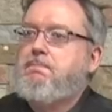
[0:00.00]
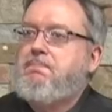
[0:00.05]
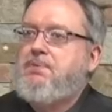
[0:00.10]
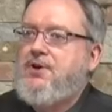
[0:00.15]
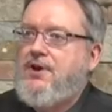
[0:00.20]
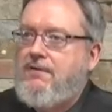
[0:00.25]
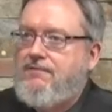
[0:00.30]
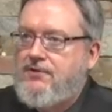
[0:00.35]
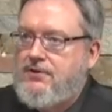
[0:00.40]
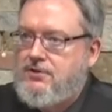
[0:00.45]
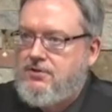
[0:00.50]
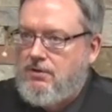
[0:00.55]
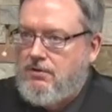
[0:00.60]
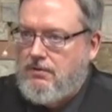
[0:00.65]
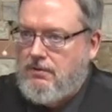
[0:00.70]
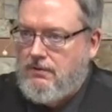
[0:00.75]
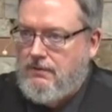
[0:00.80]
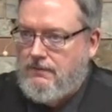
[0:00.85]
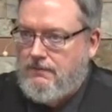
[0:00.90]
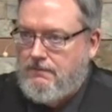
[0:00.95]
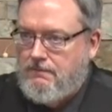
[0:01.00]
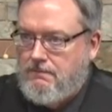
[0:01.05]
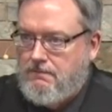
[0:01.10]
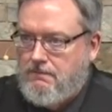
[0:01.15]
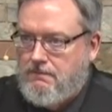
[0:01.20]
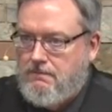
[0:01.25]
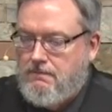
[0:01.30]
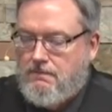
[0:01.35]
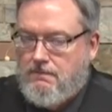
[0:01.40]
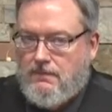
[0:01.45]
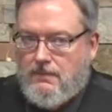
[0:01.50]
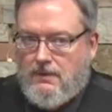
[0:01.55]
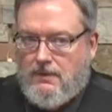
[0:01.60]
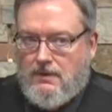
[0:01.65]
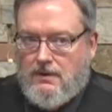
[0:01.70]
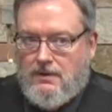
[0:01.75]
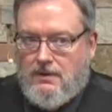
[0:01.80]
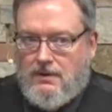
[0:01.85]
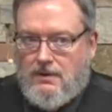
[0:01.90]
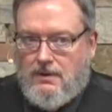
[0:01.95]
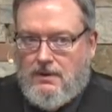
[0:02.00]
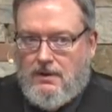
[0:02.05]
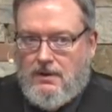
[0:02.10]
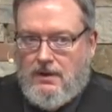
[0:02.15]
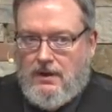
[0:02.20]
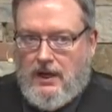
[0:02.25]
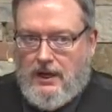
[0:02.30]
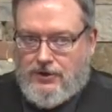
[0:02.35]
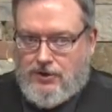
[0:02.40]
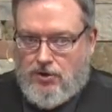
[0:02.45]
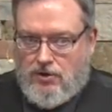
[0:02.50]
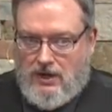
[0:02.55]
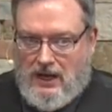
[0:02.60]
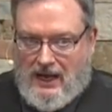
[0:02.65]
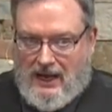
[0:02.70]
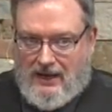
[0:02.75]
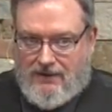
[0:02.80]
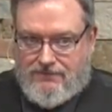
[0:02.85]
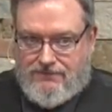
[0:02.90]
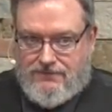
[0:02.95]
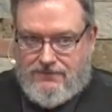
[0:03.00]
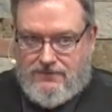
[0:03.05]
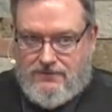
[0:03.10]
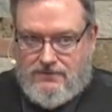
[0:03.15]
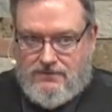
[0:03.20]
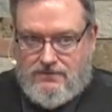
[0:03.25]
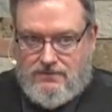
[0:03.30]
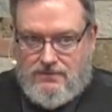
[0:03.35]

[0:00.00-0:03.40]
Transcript: pivotal in your life.